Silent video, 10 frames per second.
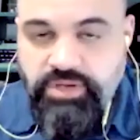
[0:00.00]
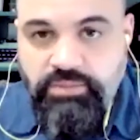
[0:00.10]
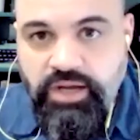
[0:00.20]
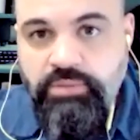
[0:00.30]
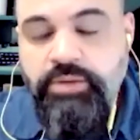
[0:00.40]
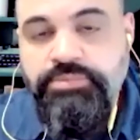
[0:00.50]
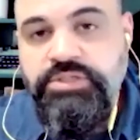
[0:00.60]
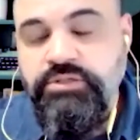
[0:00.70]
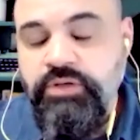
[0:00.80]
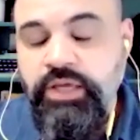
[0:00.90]
I'm up
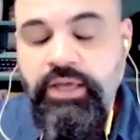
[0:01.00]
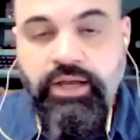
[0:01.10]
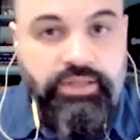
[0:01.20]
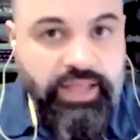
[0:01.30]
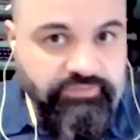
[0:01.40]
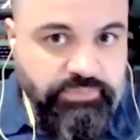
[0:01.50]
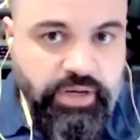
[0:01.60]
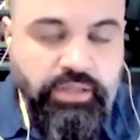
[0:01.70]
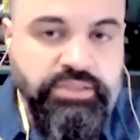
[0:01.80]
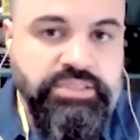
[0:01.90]
to 11
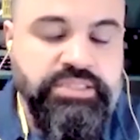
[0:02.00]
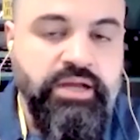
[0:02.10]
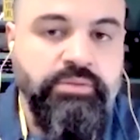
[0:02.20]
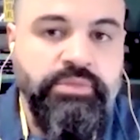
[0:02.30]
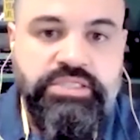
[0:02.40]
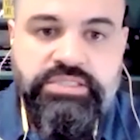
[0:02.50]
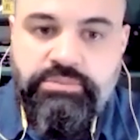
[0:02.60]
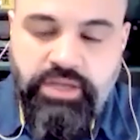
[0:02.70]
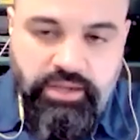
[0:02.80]
policies now in my system.